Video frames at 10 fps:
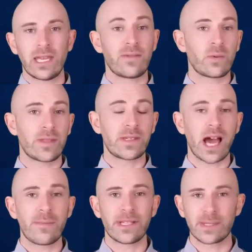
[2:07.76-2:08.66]
Even with
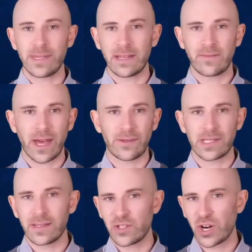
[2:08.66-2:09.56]
diamonds being
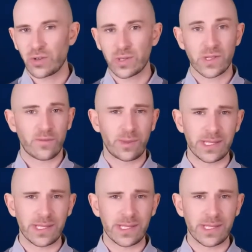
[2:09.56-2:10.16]
found in the jungles of